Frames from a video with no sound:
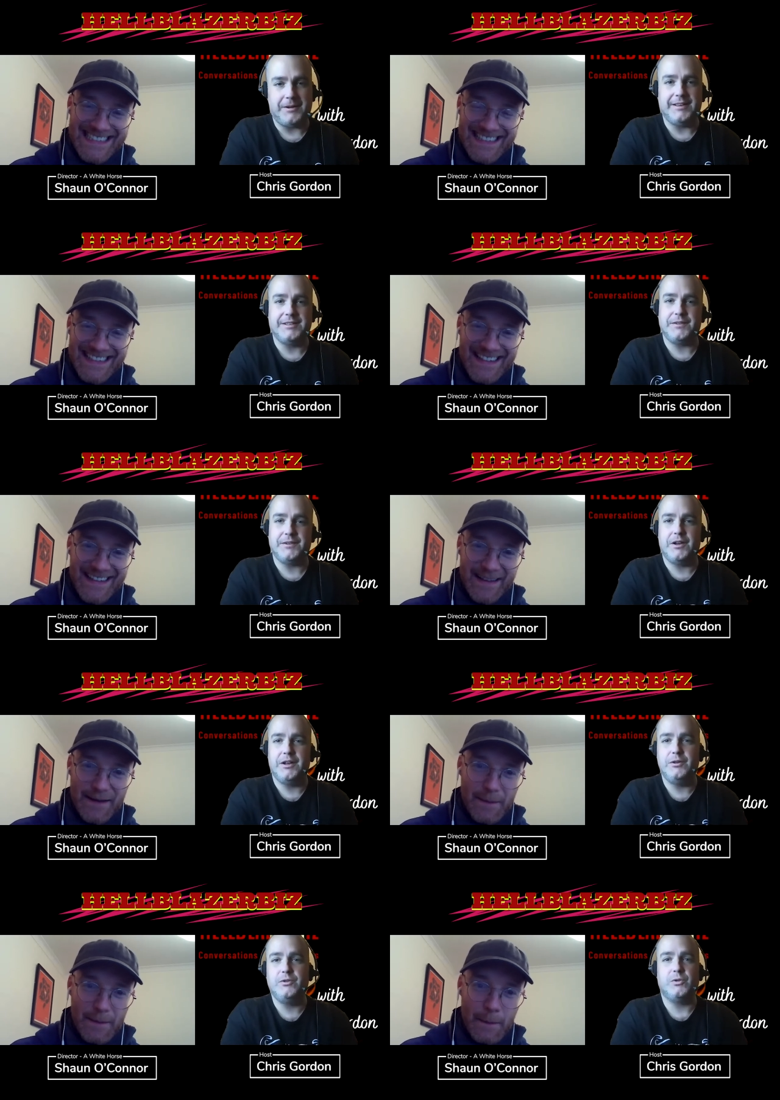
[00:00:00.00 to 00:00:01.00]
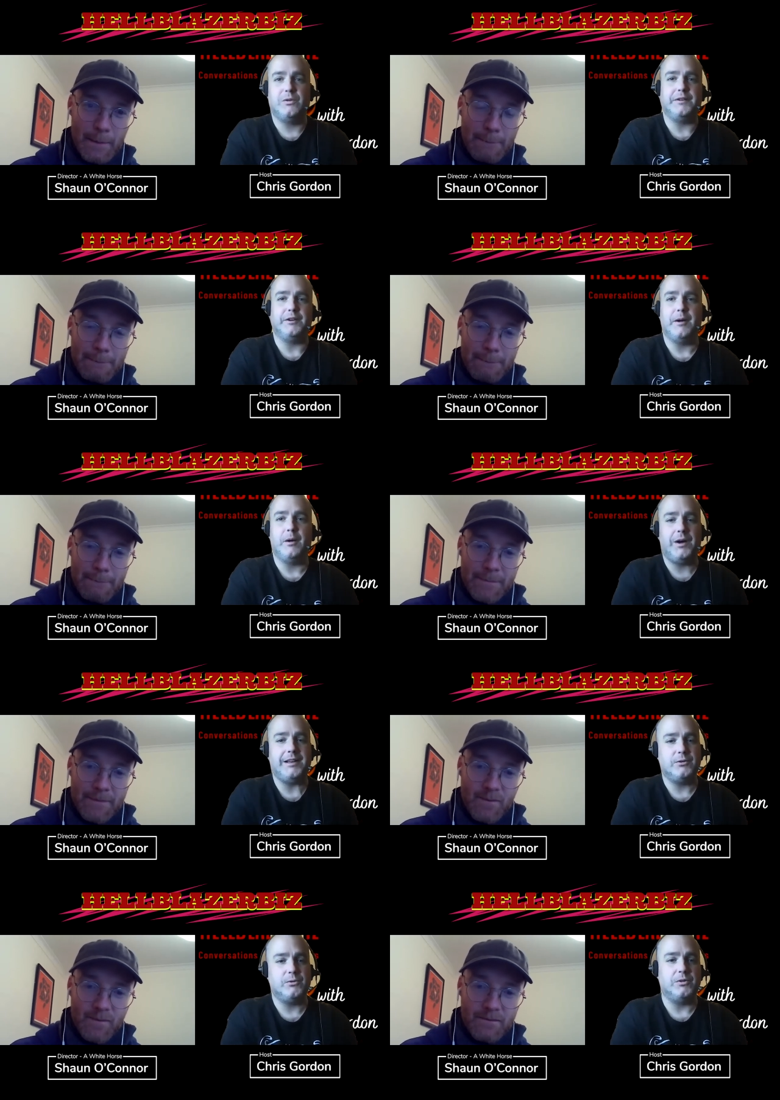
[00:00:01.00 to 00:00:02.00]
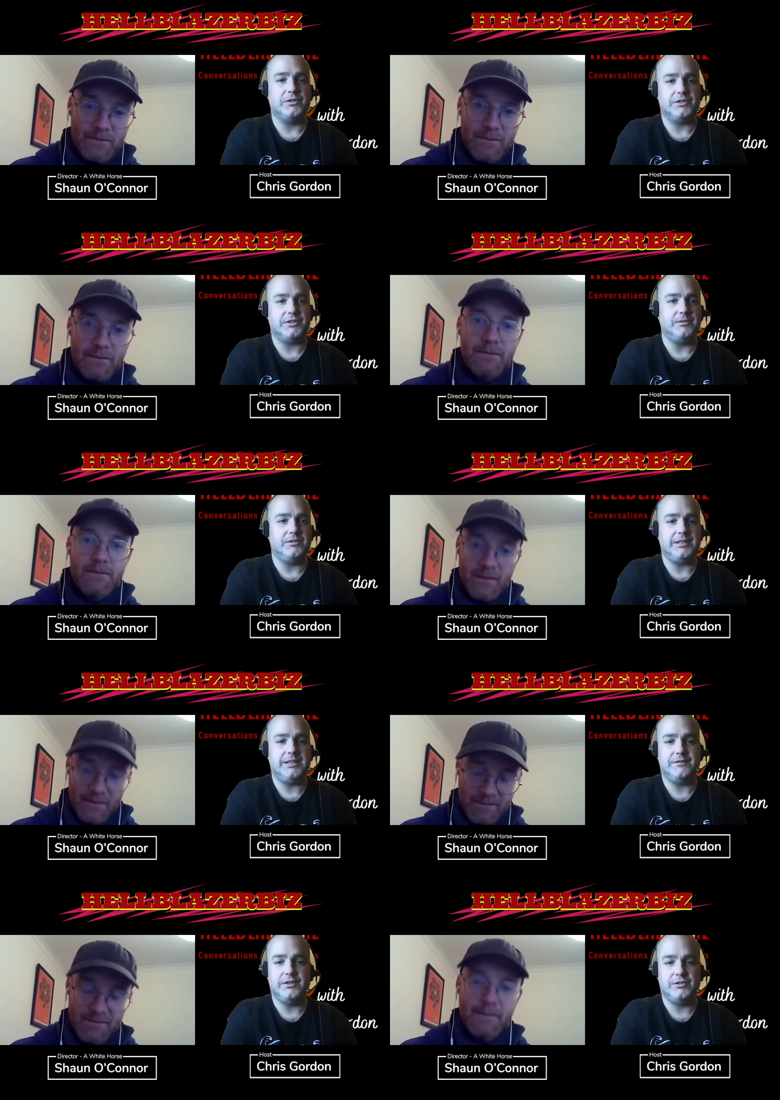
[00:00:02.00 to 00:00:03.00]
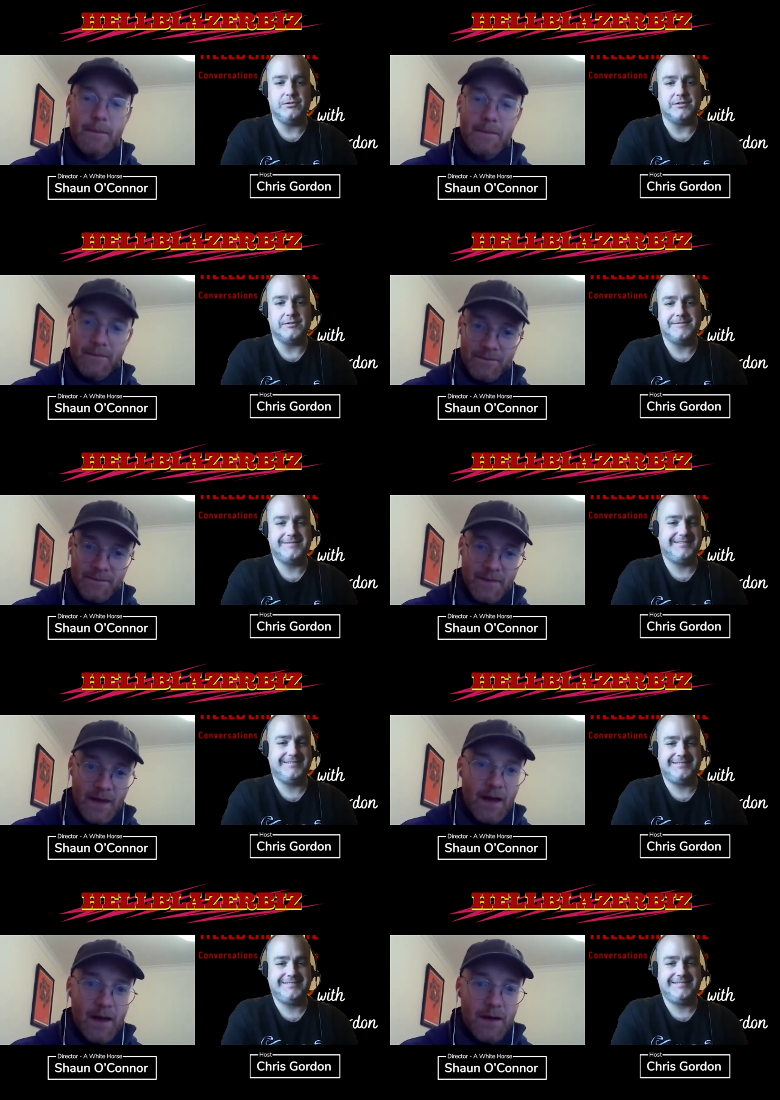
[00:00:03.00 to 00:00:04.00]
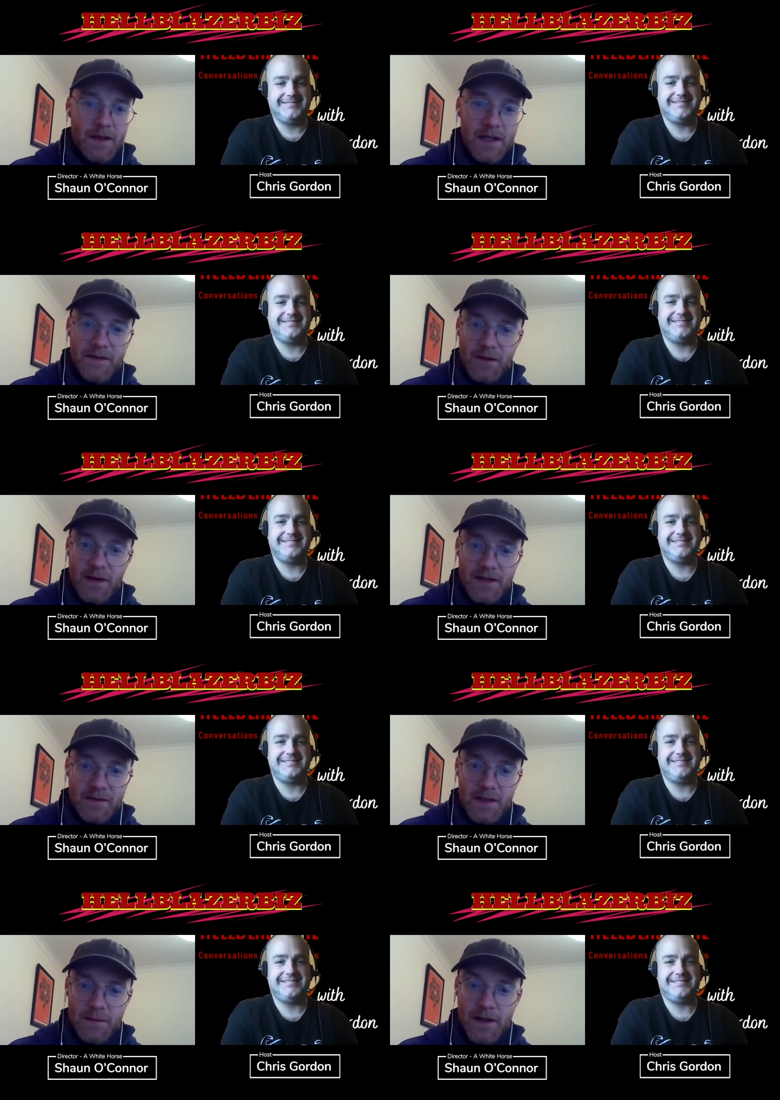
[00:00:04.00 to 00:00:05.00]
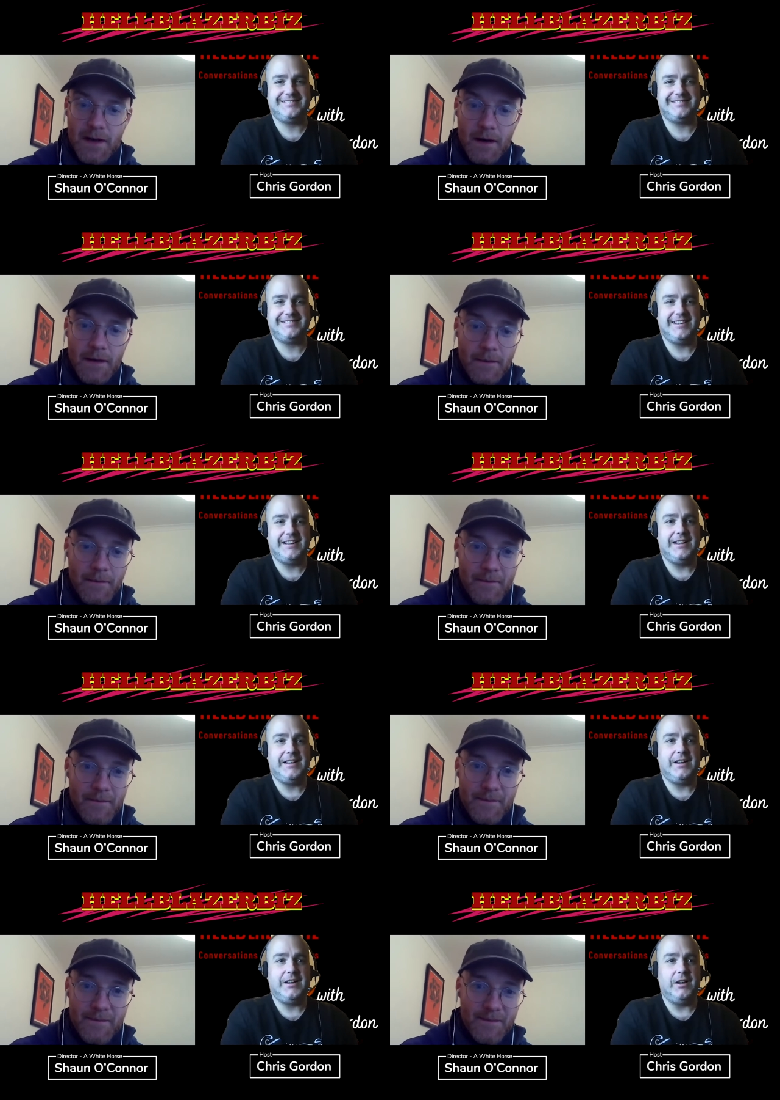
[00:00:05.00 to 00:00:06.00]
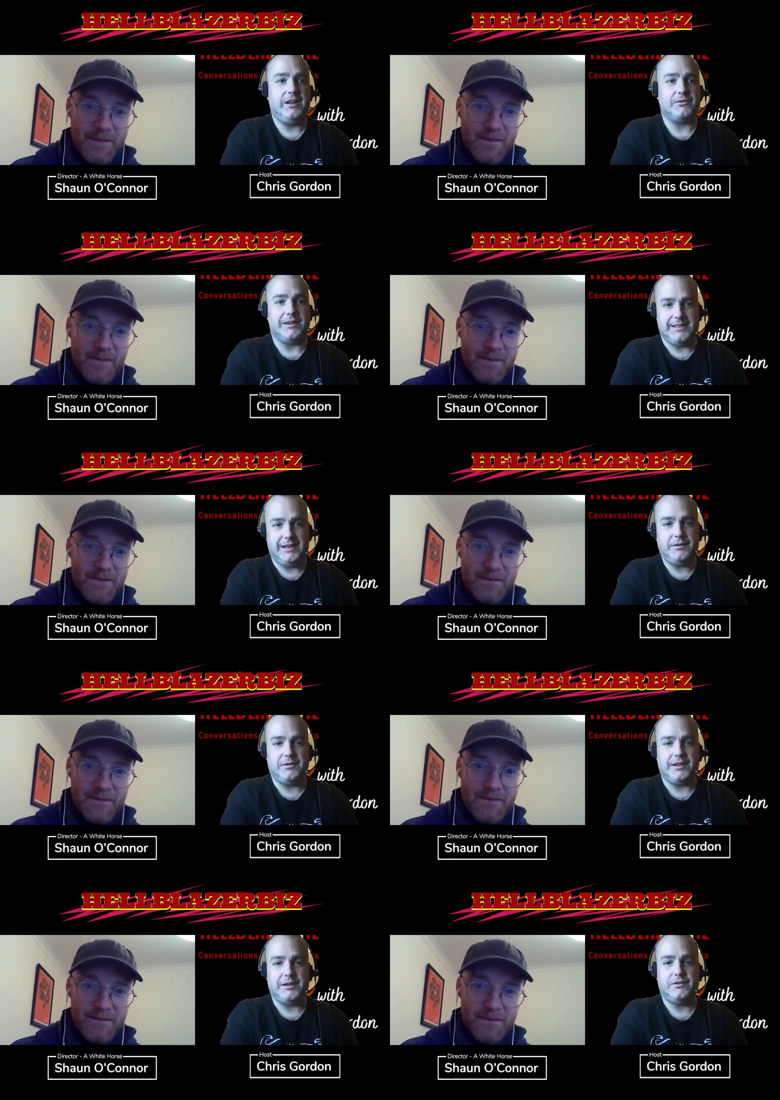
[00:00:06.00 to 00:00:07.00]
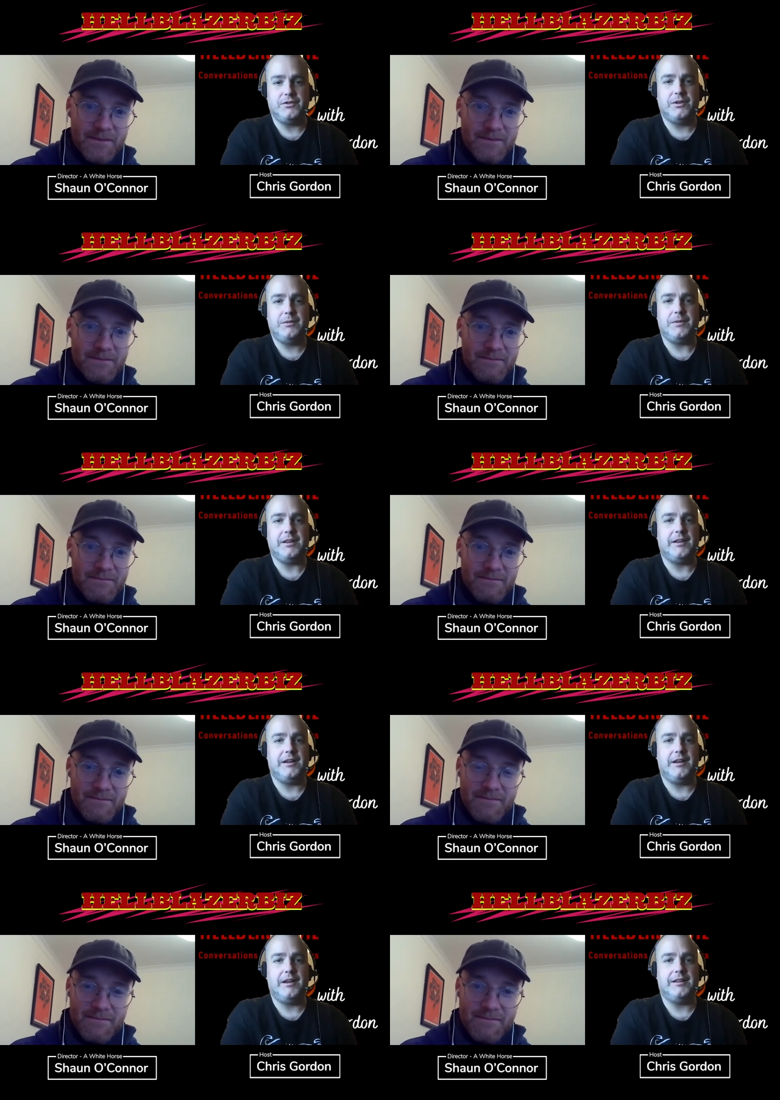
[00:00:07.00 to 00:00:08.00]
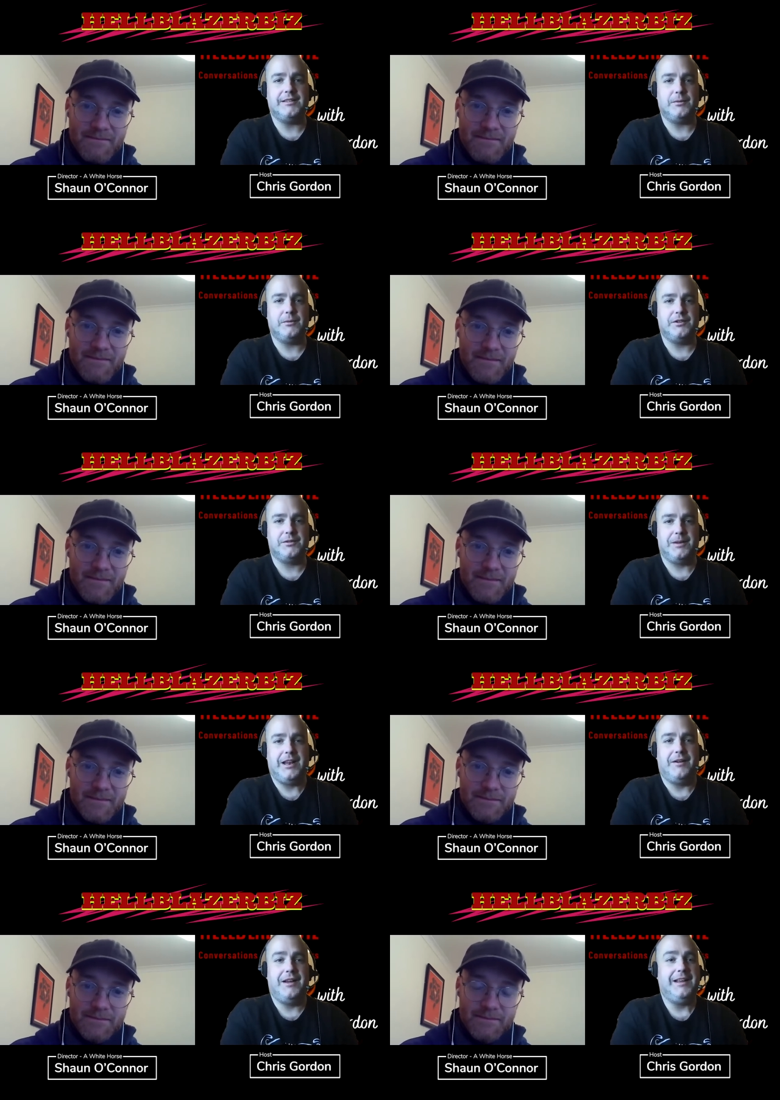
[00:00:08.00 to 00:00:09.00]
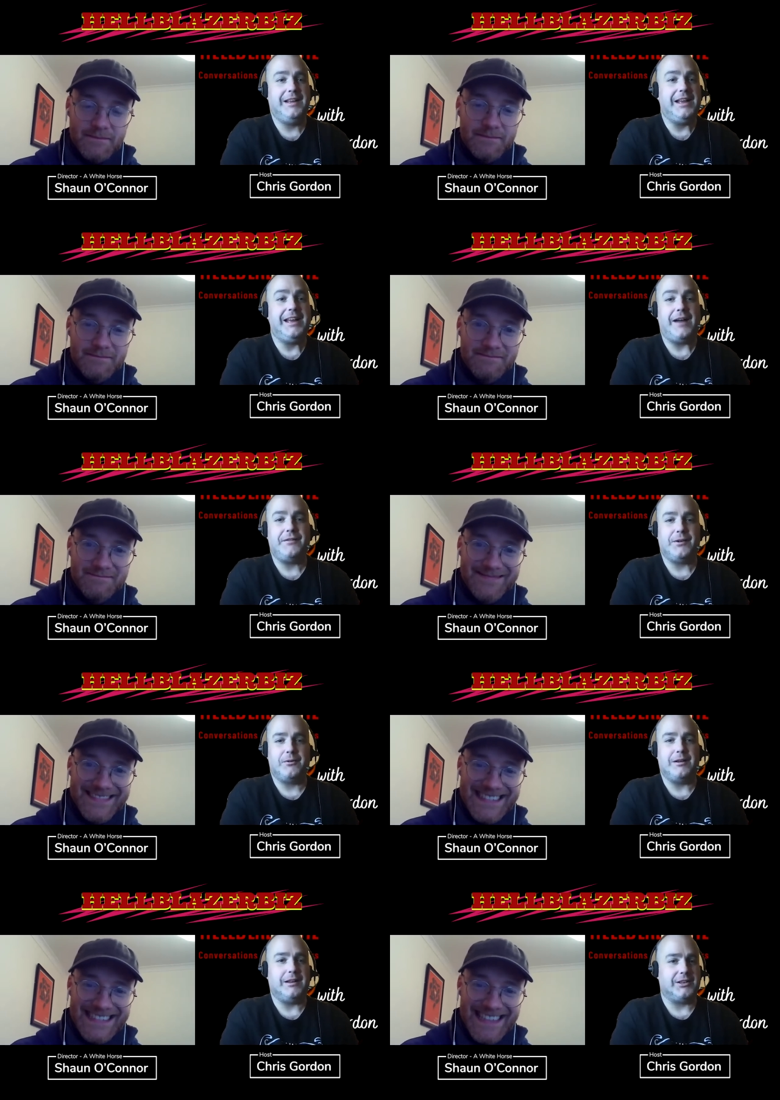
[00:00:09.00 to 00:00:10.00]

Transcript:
Speaker 1: about his new short film, A White Horse. So good evening, Shaun.
Speaker 2: Good evening, Chris. Great to be here.
Speaker 1: It's great to have you. Thank you for joining me. So we've just been having a great